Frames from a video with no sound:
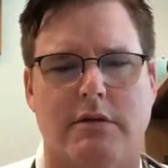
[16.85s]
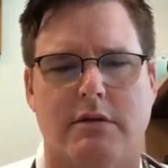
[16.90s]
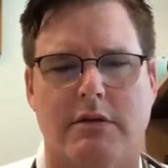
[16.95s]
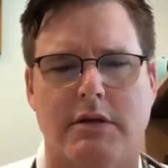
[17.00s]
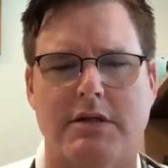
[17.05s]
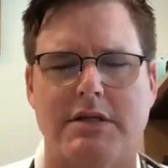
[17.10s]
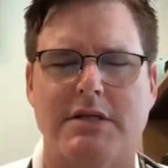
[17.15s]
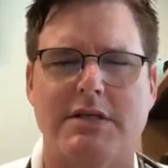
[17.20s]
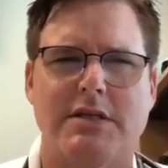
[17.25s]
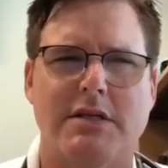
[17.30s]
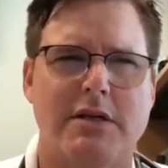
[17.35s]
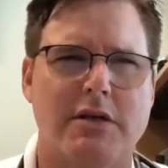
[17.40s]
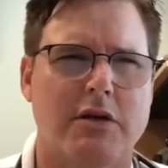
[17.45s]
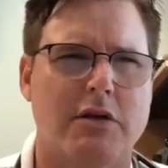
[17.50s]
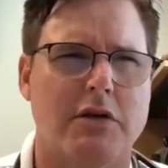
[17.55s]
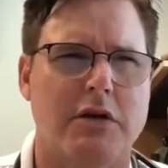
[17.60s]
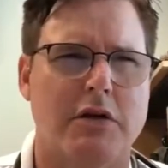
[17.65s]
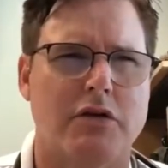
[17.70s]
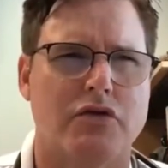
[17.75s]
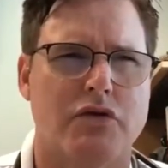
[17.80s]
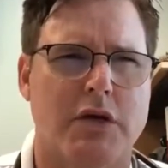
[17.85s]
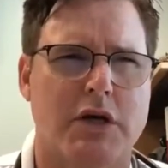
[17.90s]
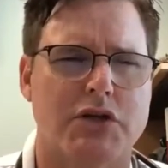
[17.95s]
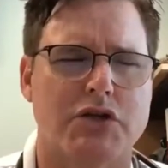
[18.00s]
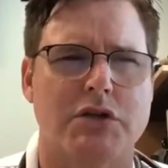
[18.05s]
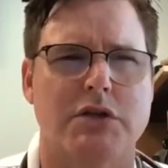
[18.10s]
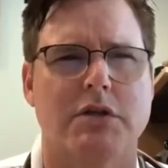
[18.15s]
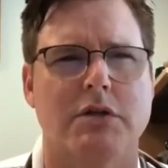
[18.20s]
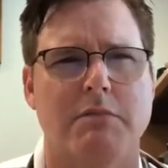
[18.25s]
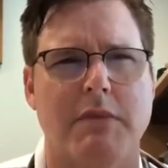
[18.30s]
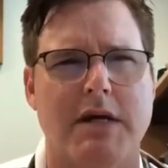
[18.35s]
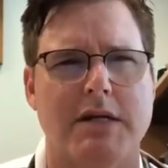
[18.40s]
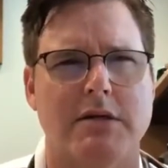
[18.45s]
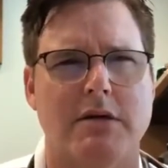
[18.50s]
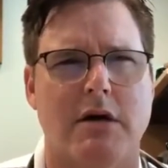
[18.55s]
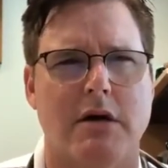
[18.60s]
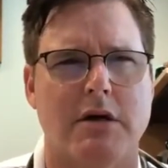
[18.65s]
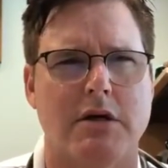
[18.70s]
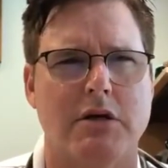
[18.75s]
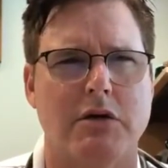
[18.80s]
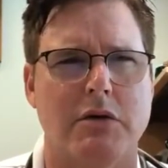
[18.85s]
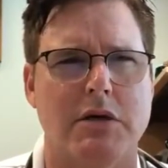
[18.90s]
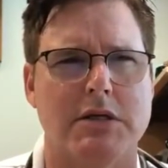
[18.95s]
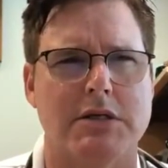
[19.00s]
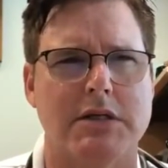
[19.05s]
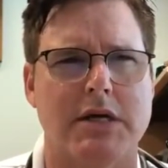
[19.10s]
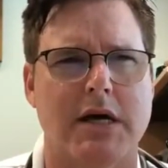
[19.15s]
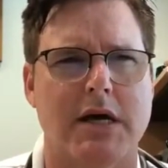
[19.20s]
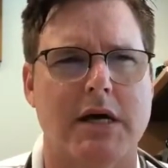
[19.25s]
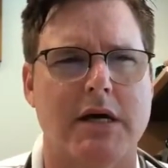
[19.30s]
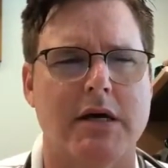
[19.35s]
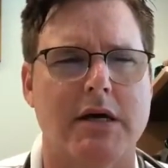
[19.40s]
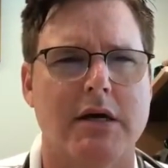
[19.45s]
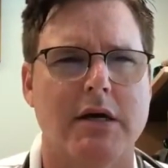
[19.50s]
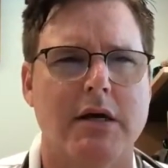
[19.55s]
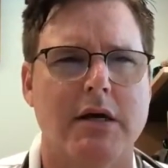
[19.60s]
This is a little introduction to MEDTALKUSA.